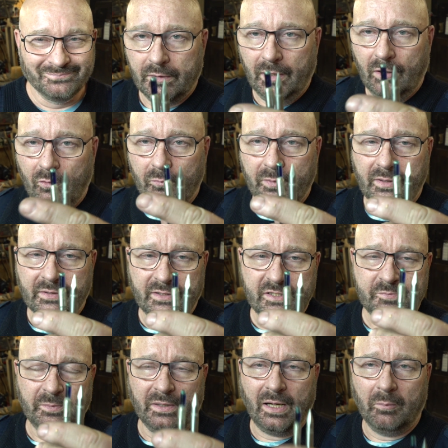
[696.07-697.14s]
Now, will
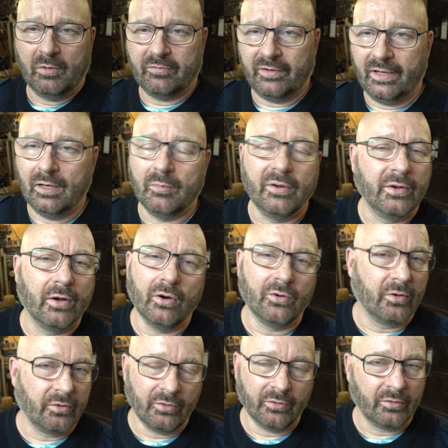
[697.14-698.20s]
these become available?
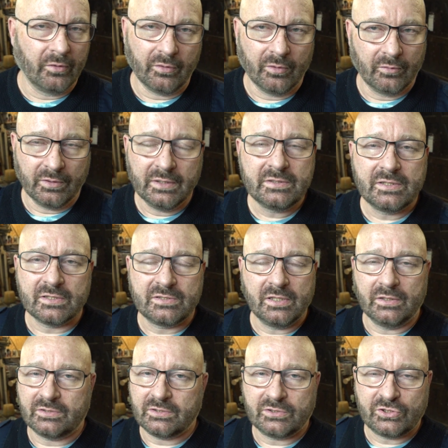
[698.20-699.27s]
No. This
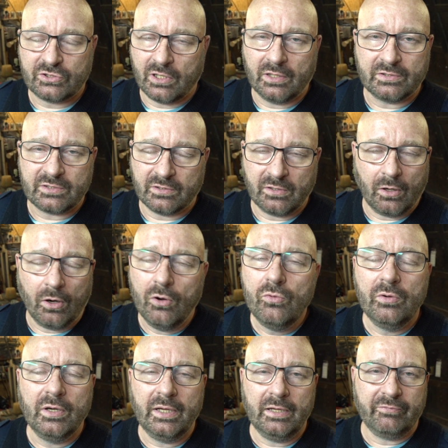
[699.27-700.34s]
is
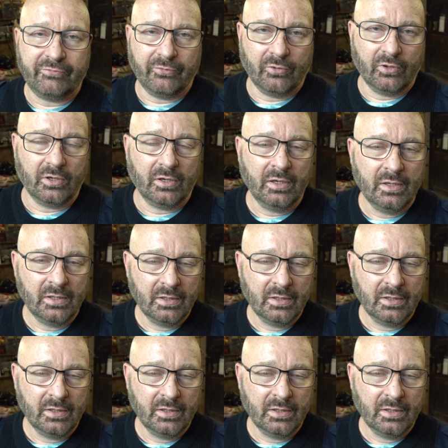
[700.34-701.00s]
only for